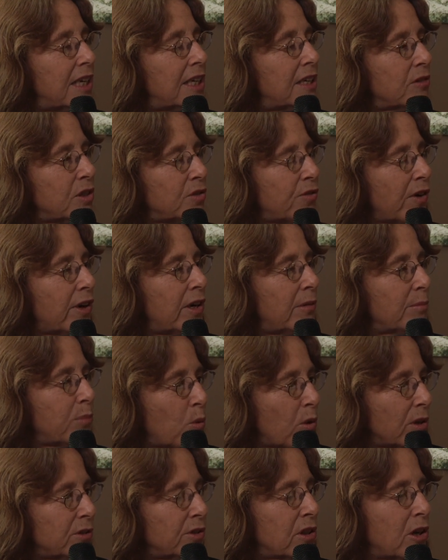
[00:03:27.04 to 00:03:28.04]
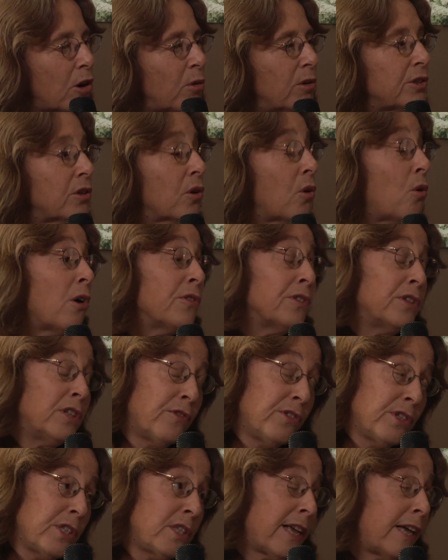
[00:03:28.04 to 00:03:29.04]
it was very important to go into all the
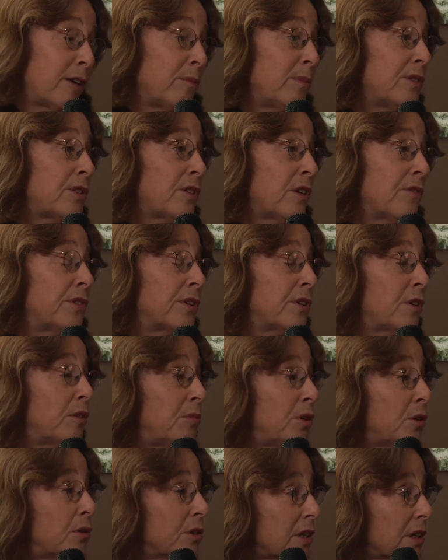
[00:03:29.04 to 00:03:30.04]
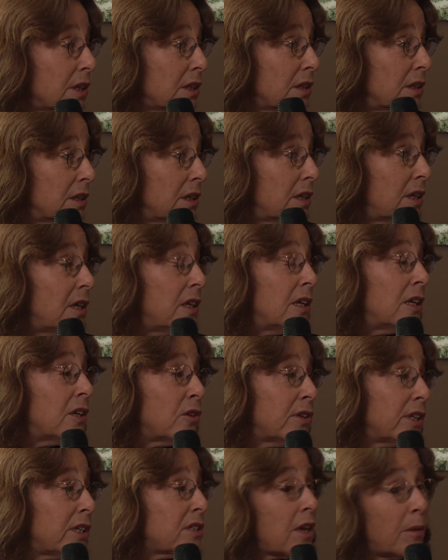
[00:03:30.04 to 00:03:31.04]
different segments of the community,
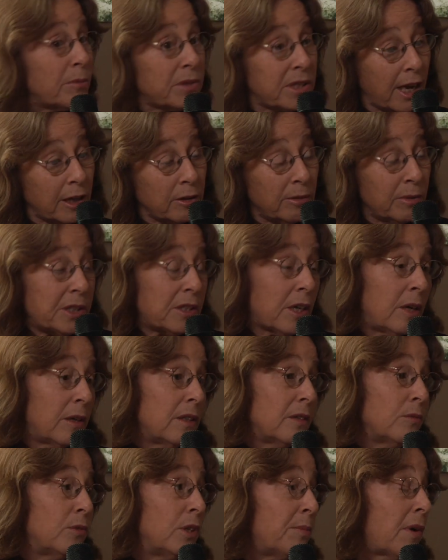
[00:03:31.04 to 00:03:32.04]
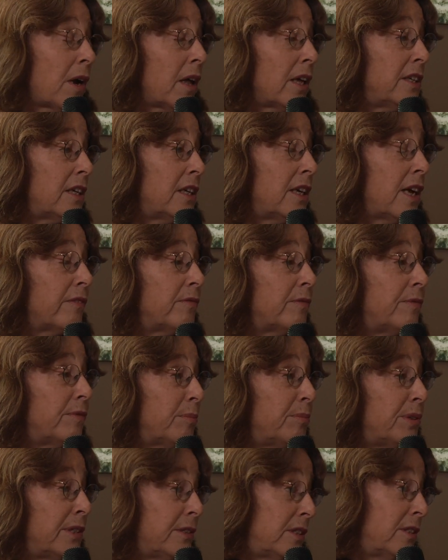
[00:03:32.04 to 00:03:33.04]
including some segments we probably didn't have
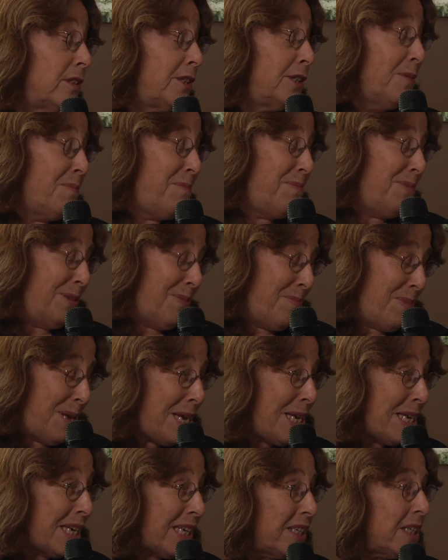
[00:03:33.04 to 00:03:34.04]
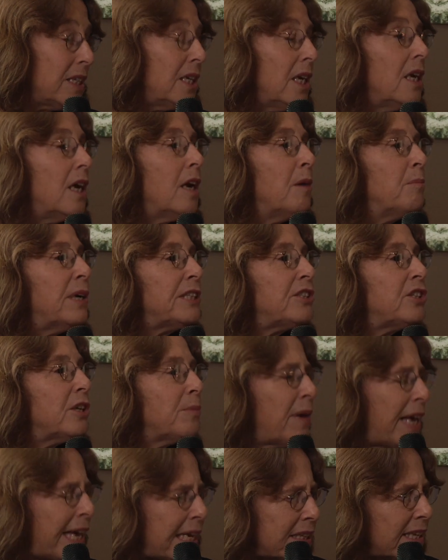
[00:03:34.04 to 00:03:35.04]
a business to be in. But to
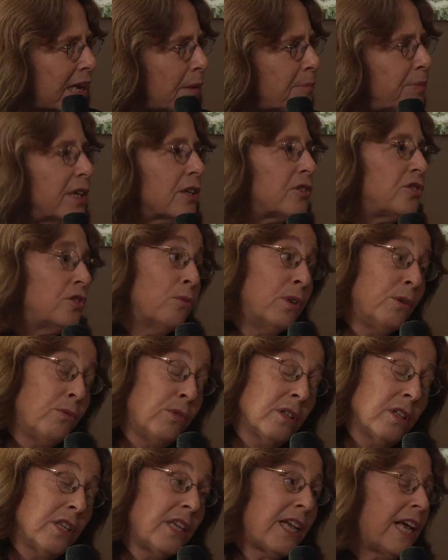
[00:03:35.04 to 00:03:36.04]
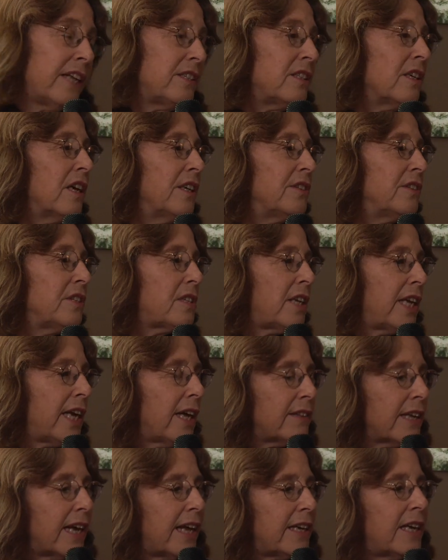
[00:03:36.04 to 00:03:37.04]
paint that picture, we really had to
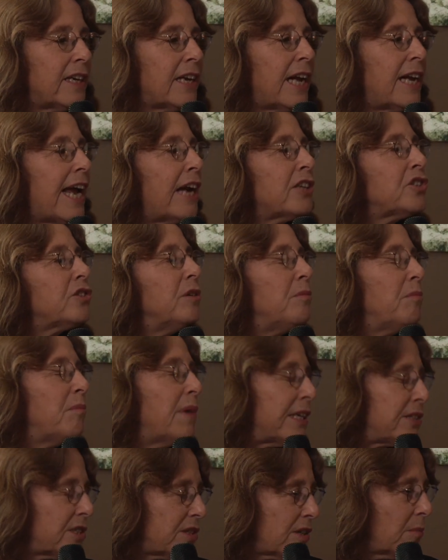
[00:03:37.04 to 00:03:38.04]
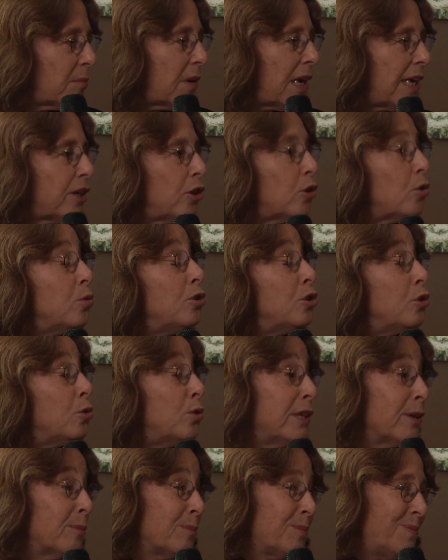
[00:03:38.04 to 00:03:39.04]
understand that. And I actually met somebody who knew
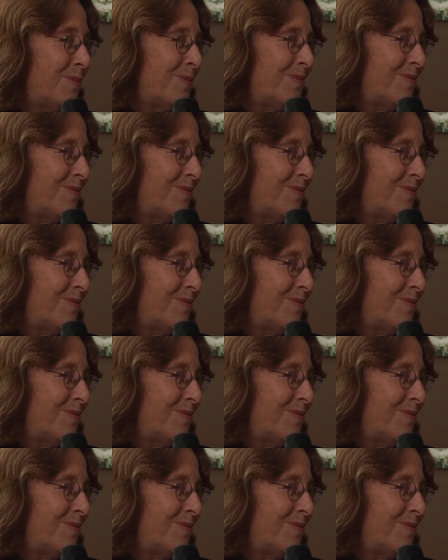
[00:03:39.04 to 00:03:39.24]
him.